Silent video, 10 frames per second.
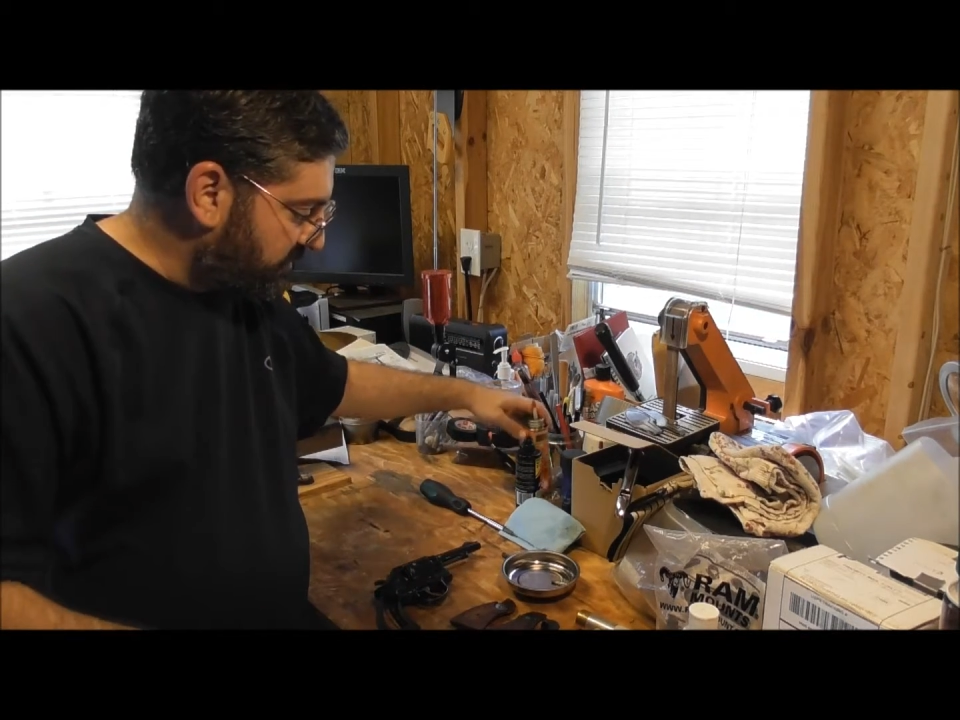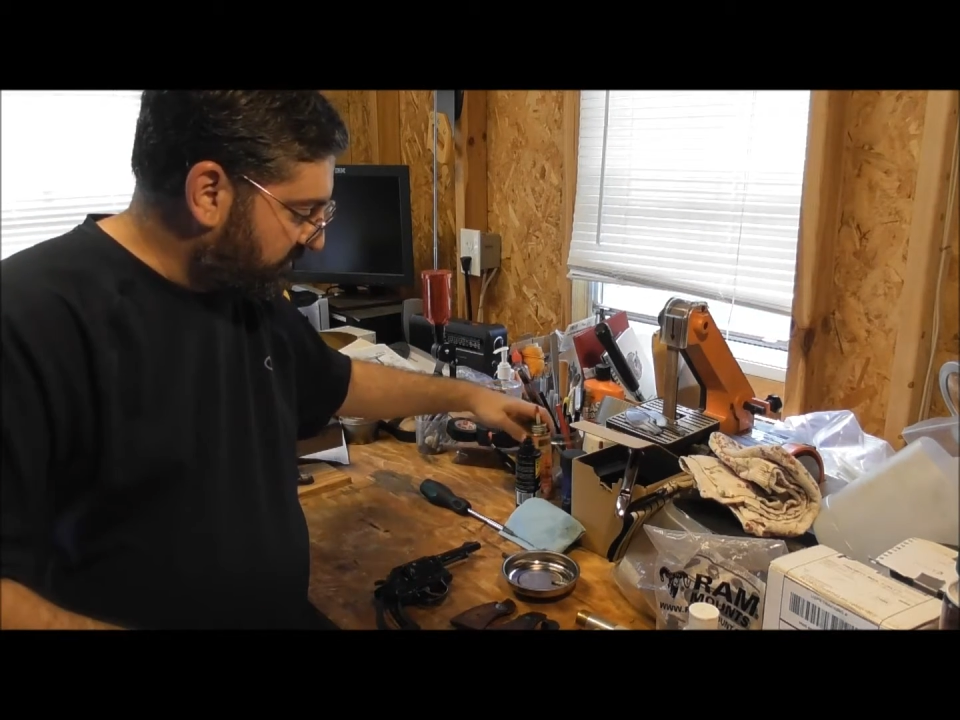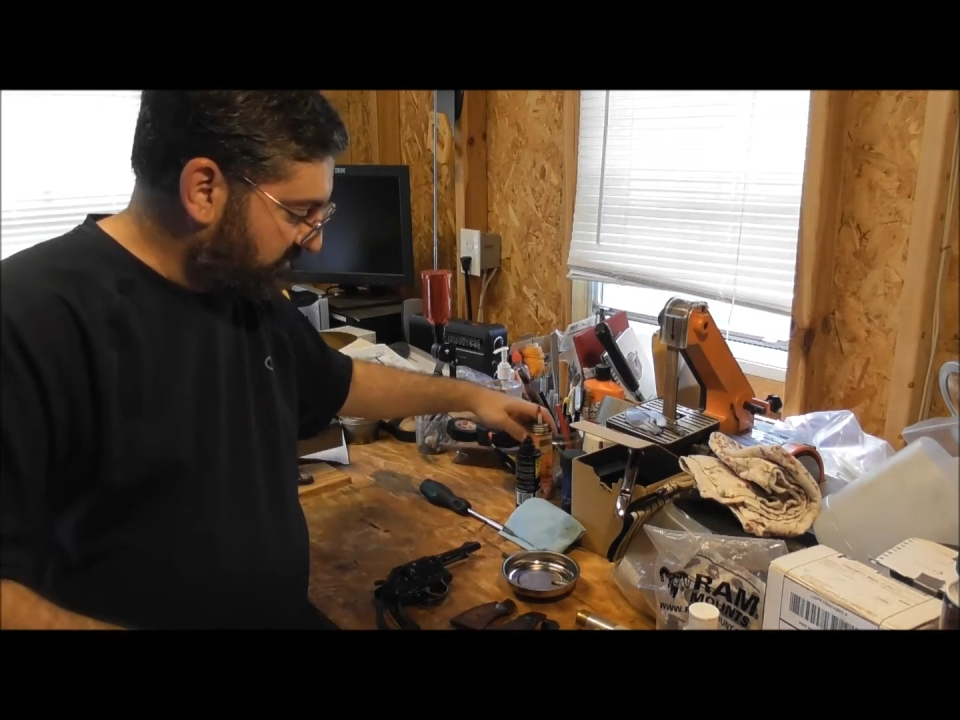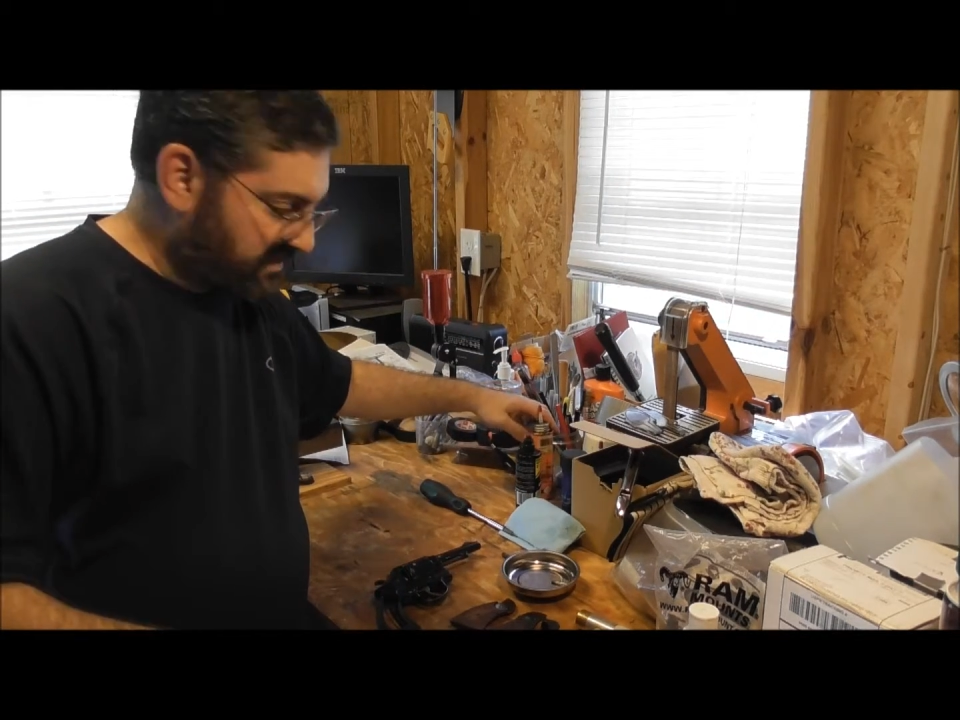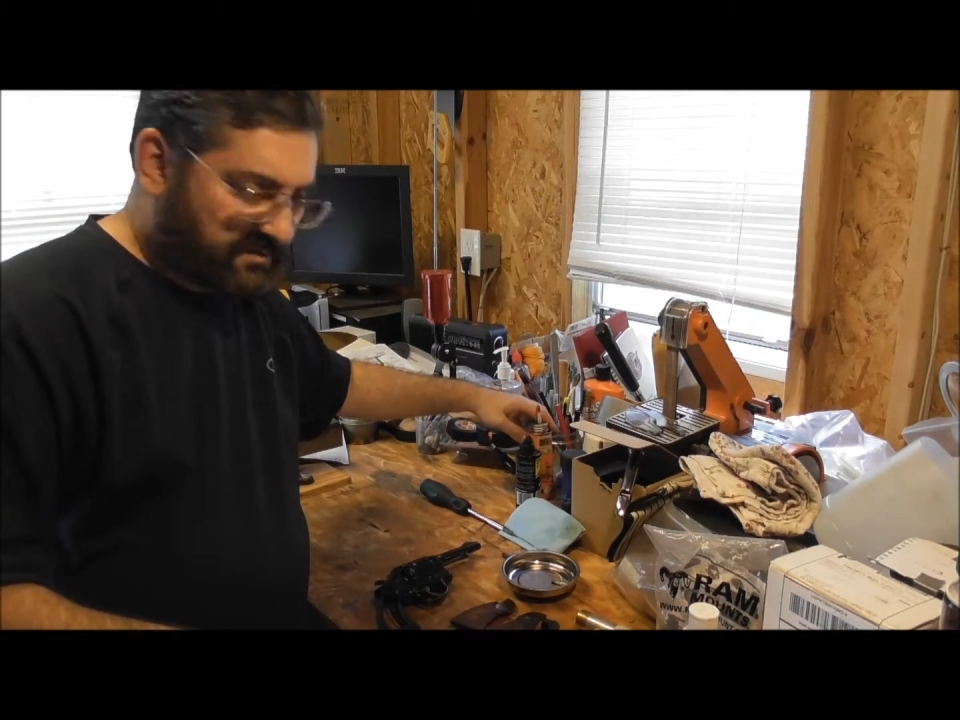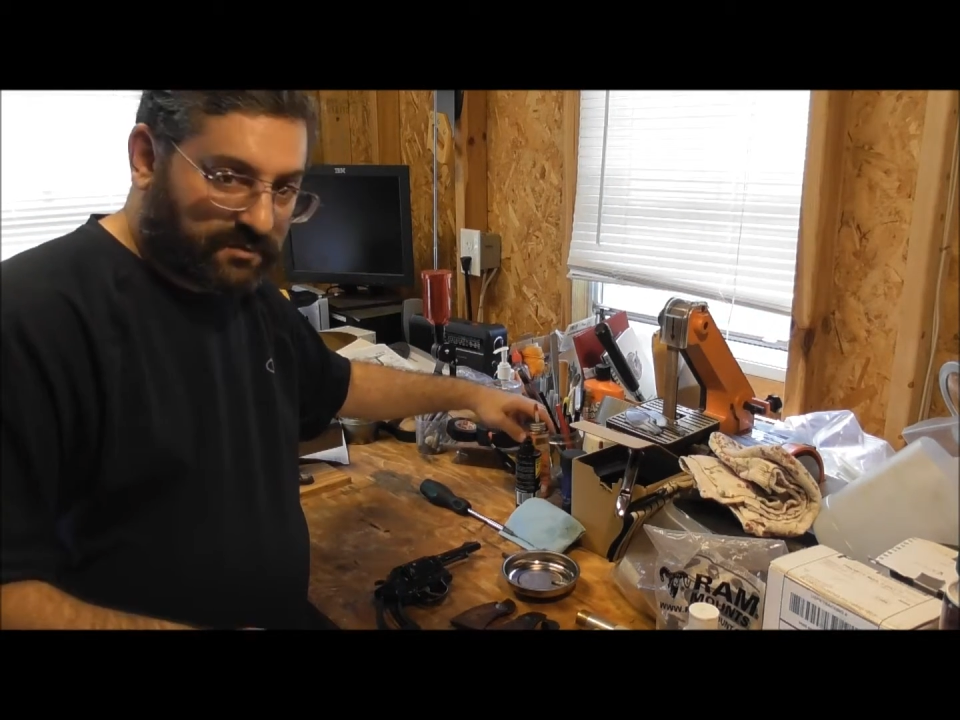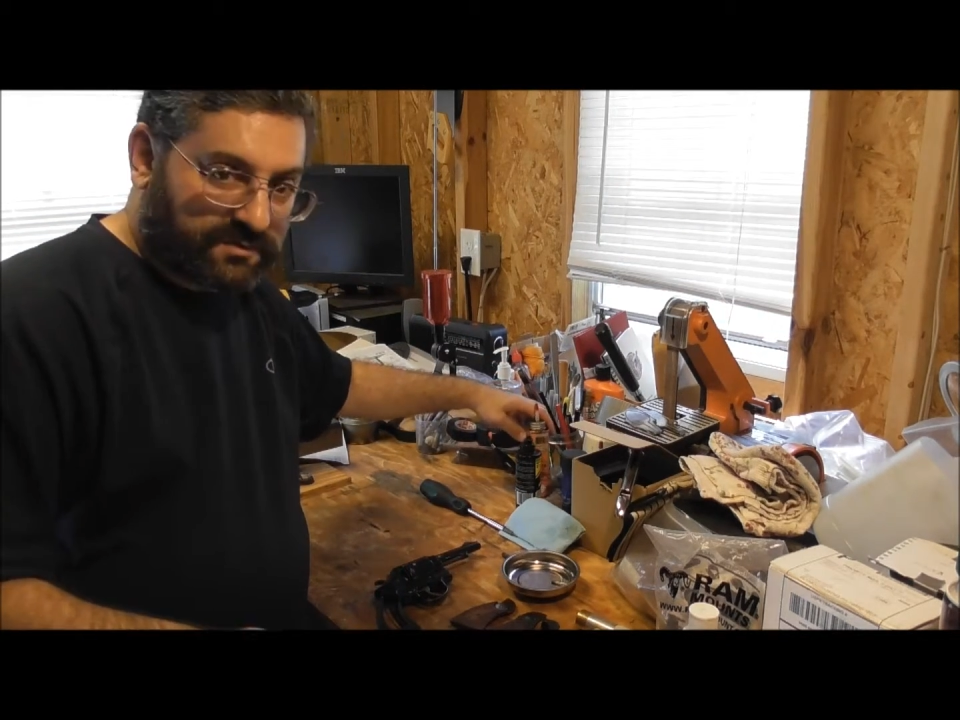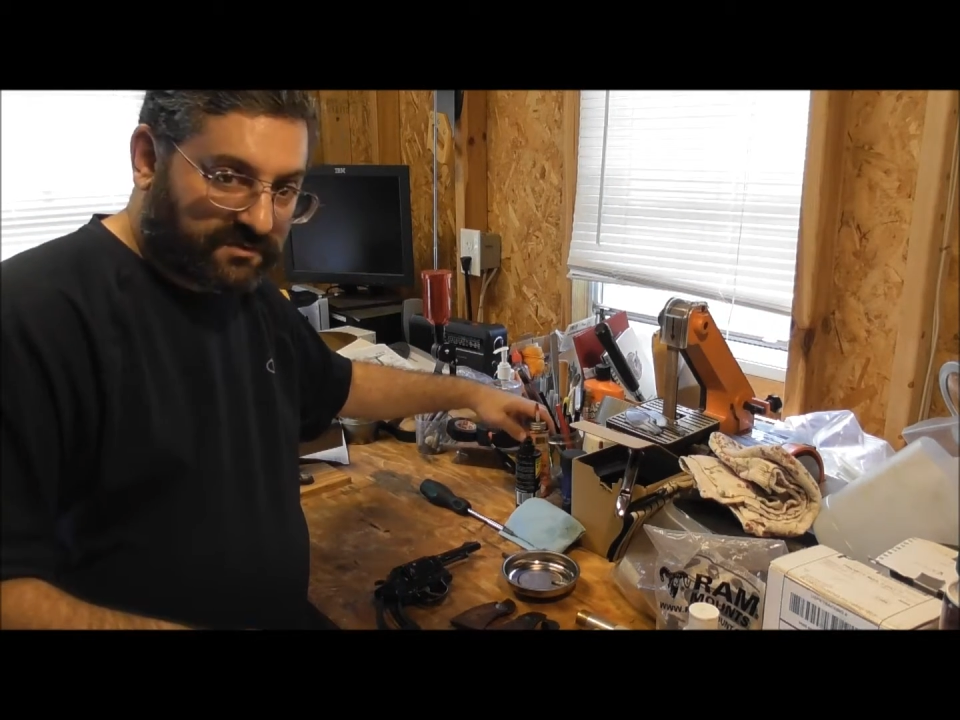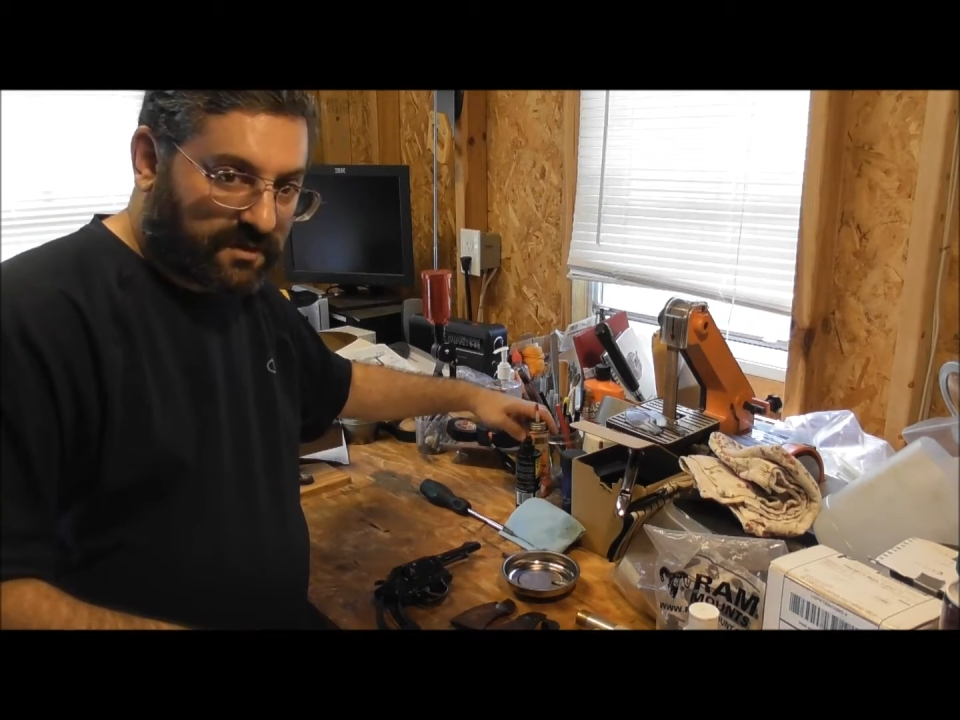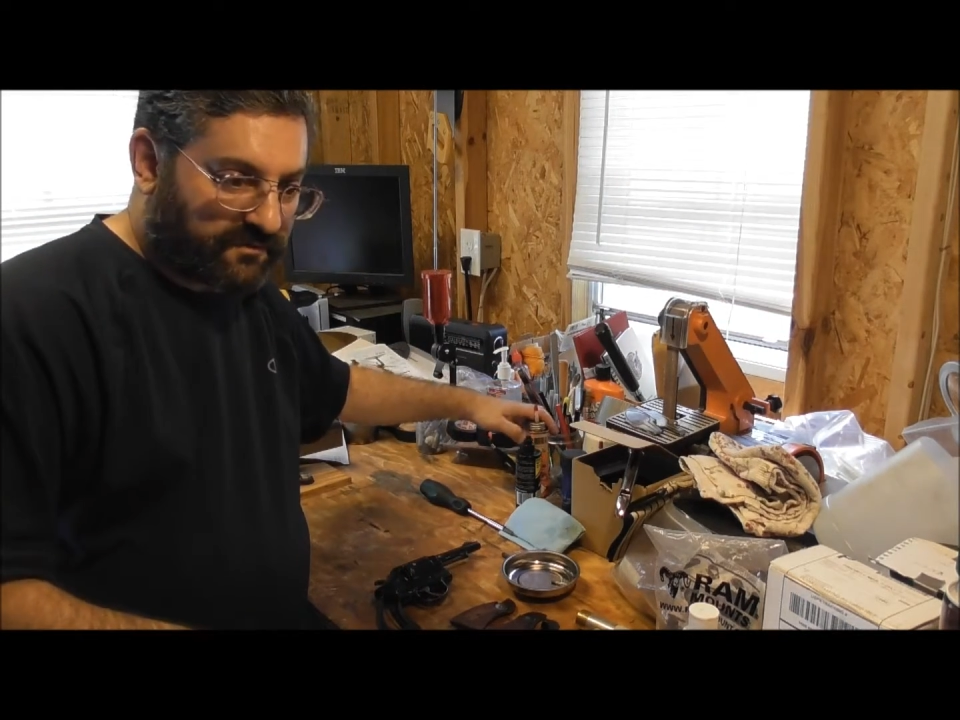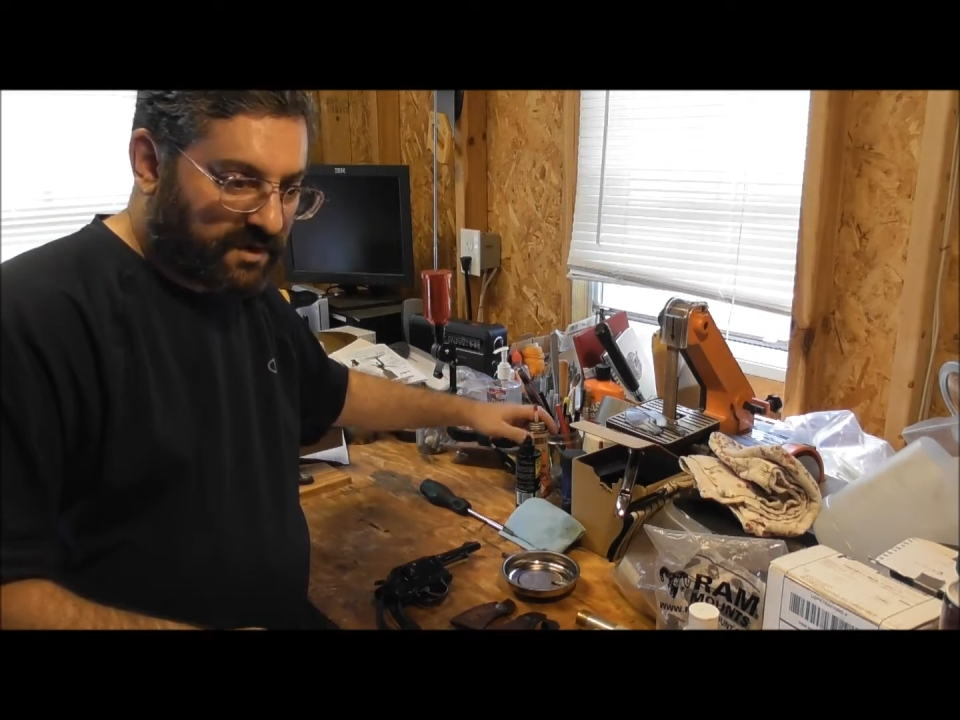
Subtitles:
It's good stuff